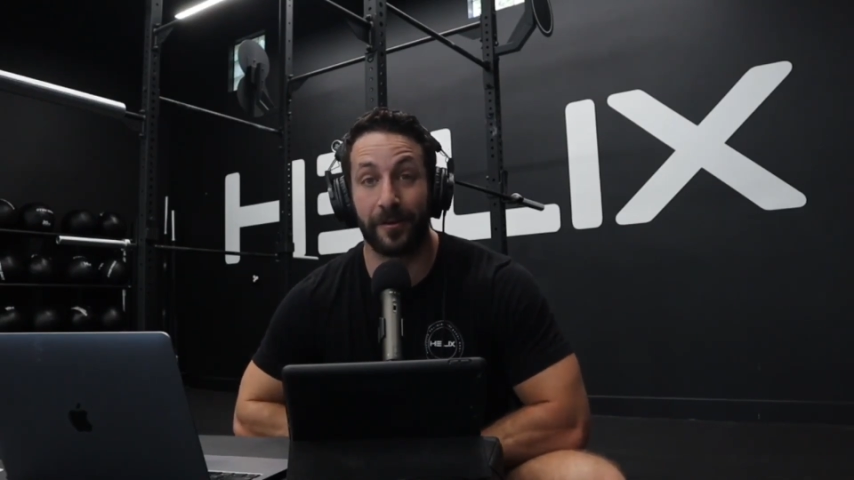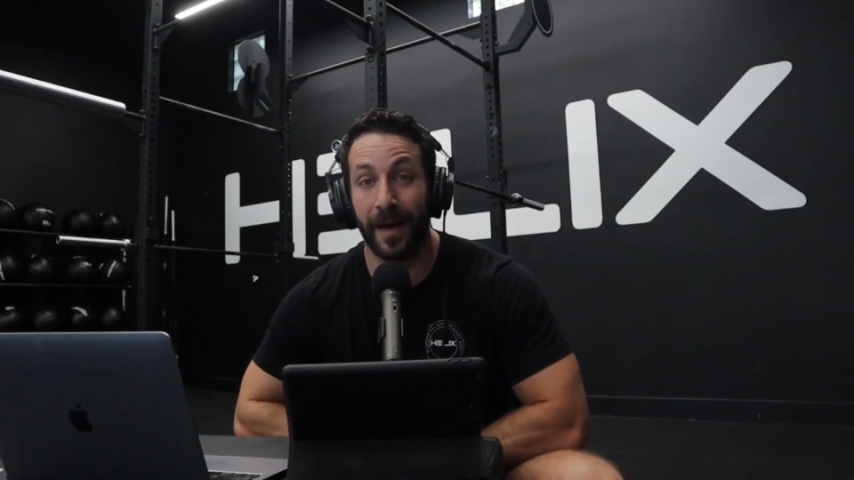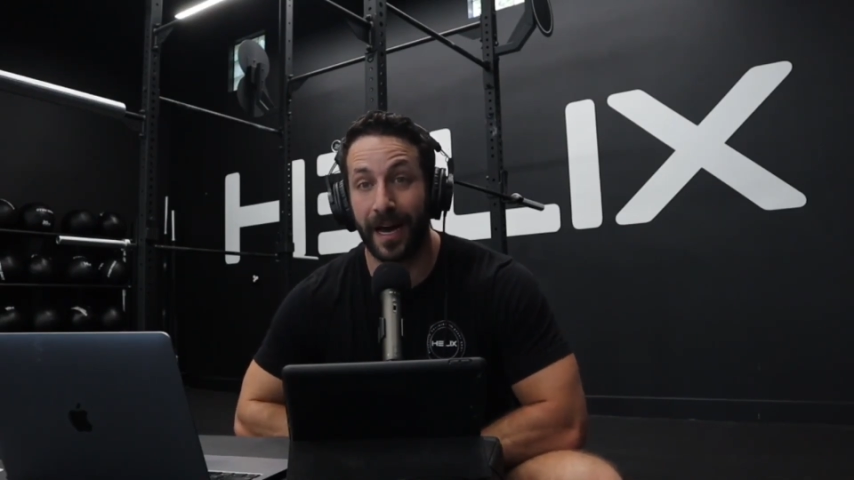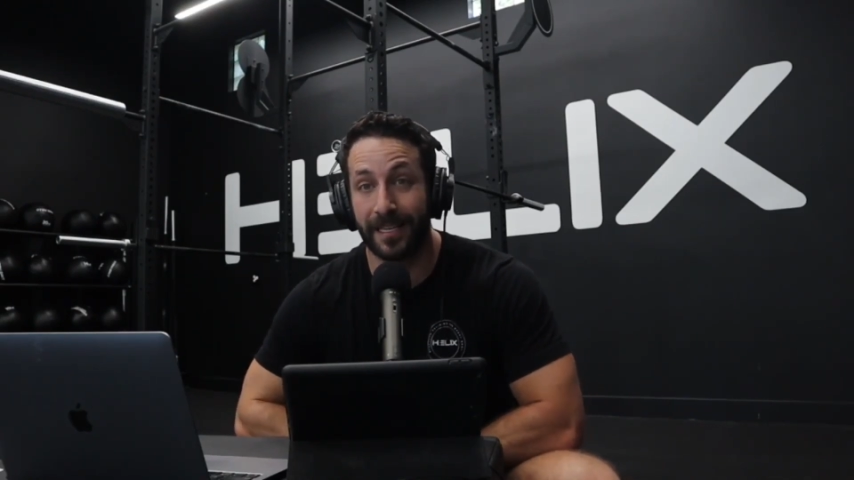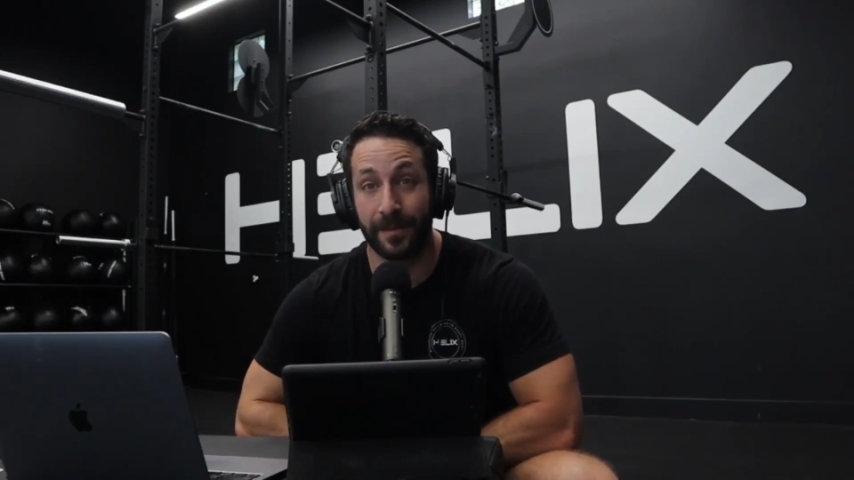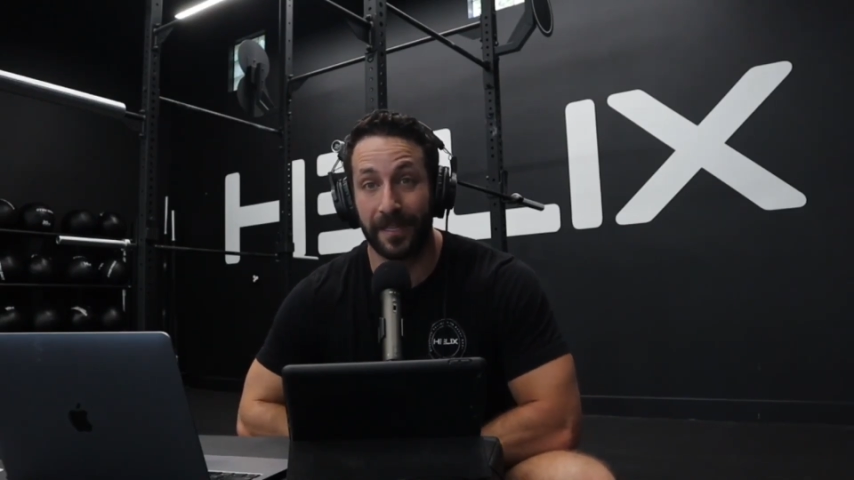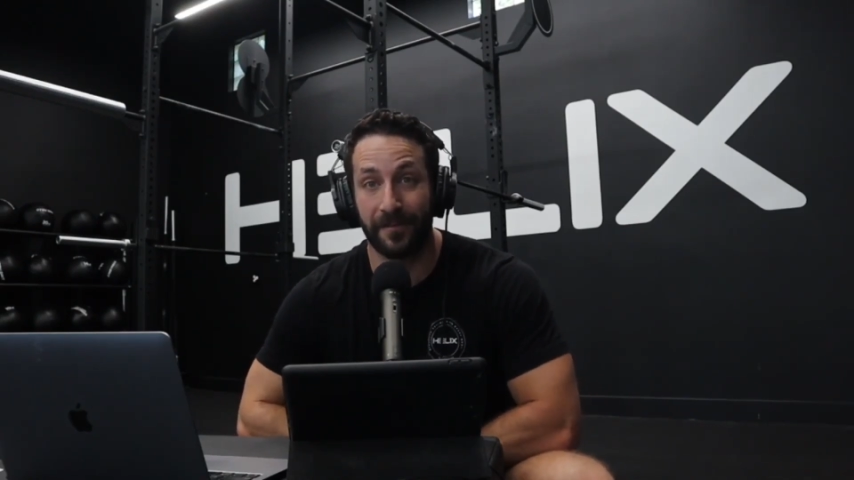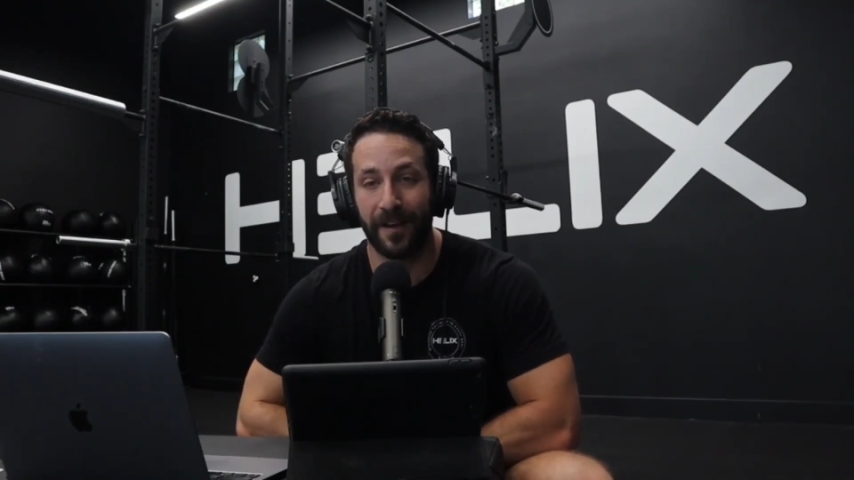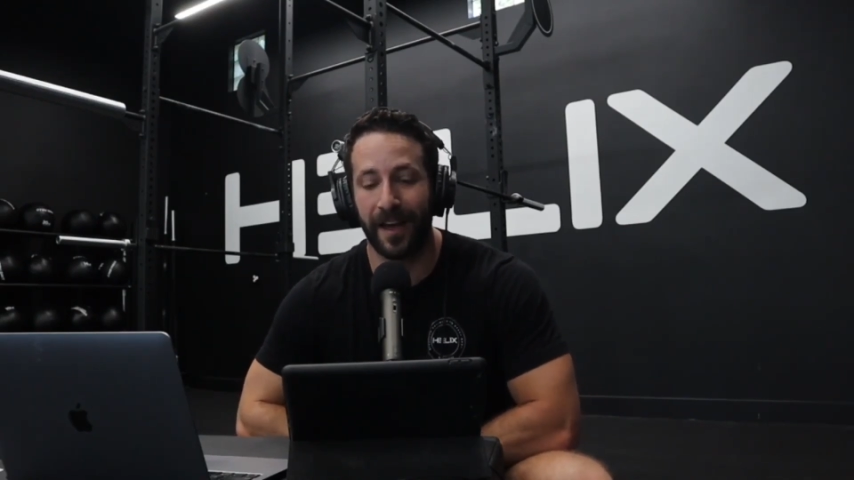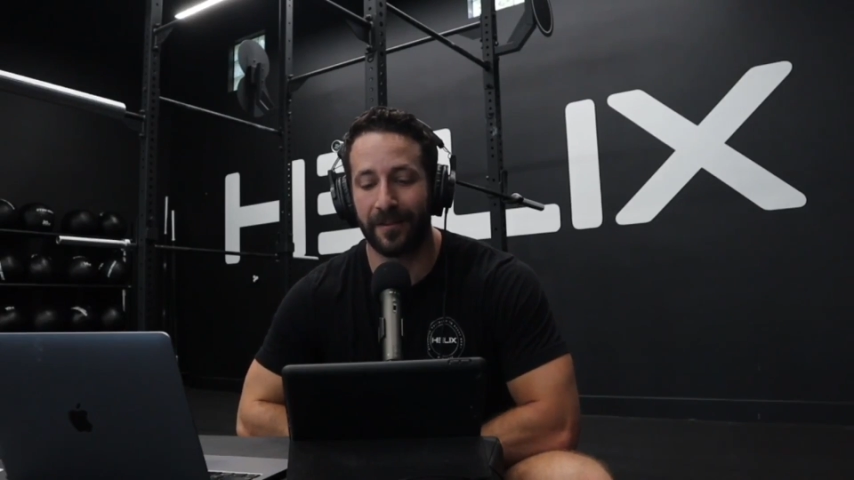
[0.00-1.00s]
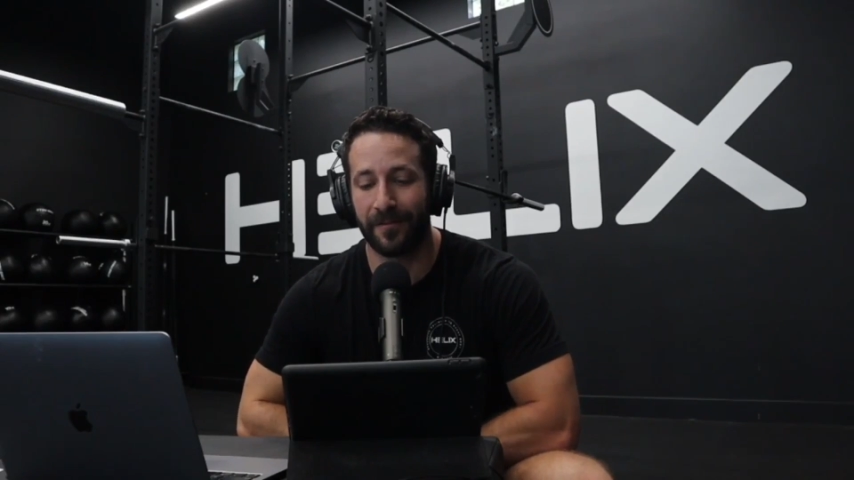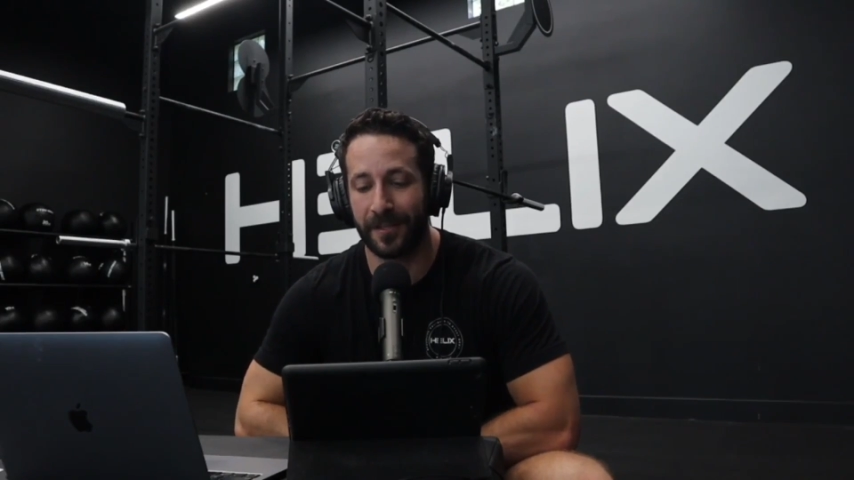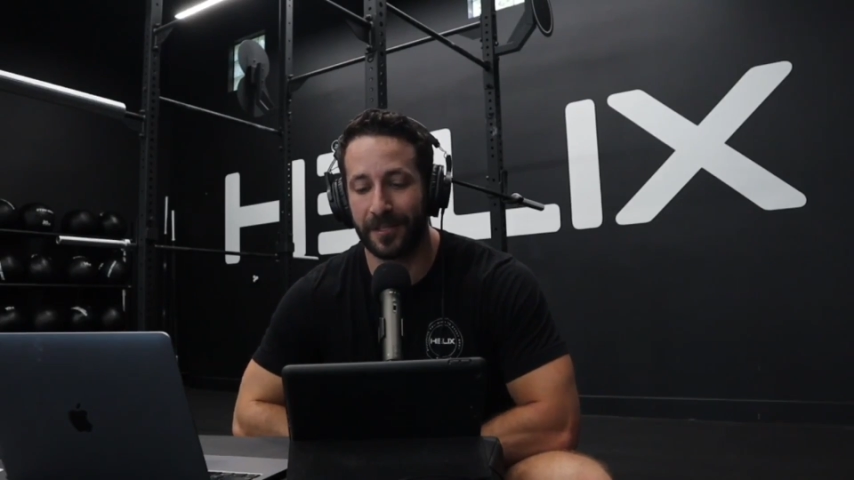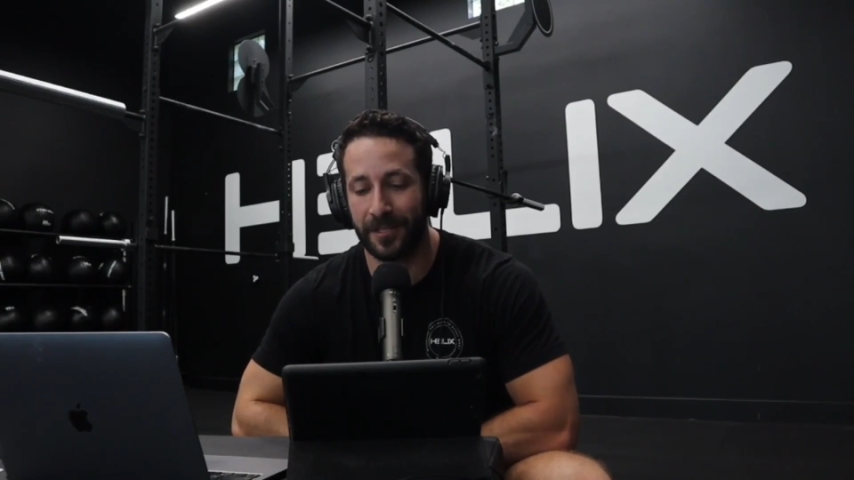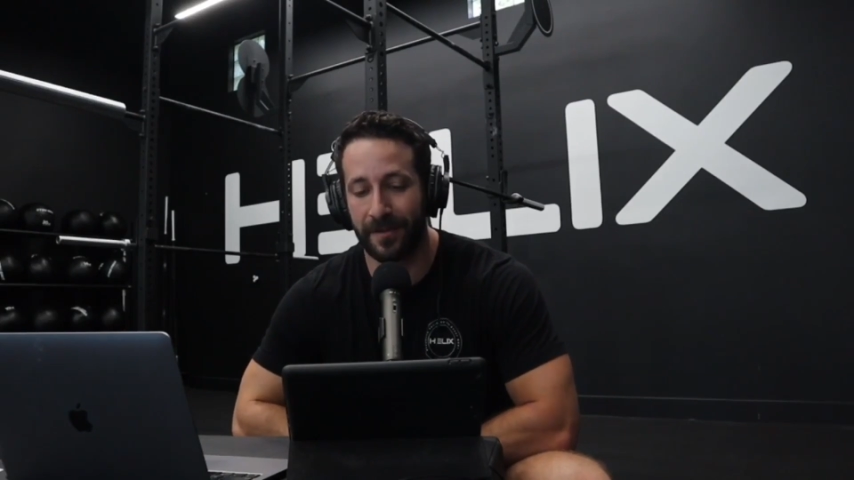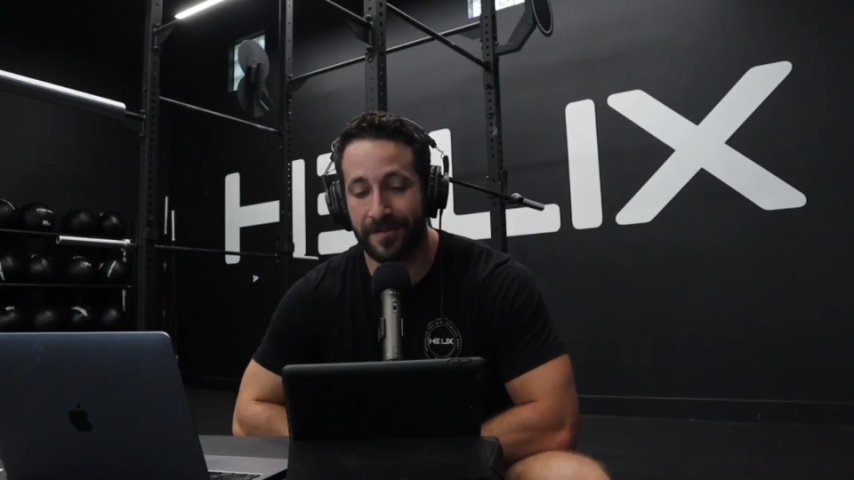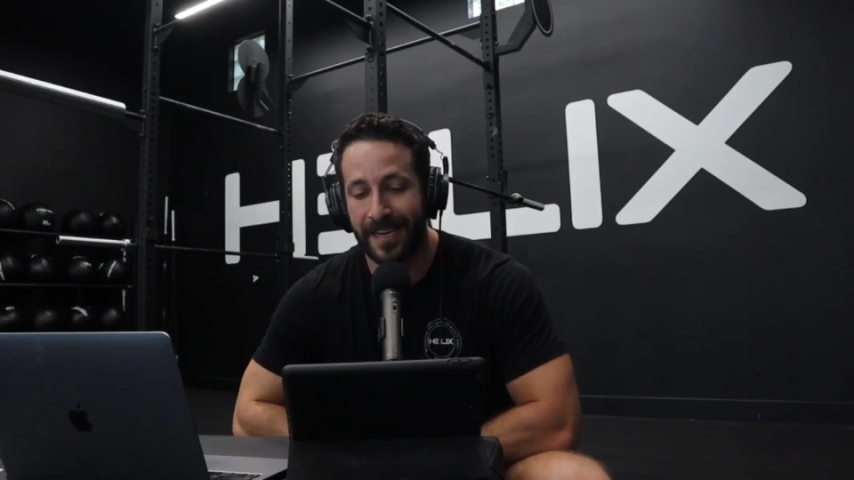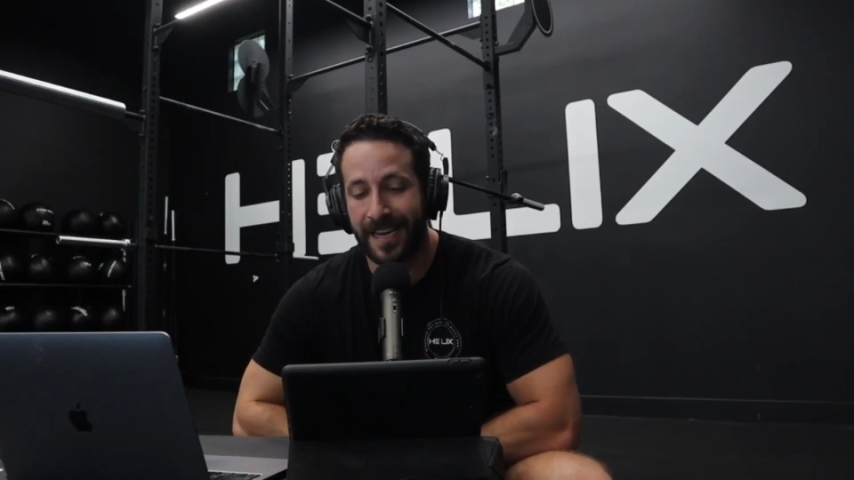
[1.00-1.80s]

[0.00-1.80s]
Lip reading: possibly find for the gym.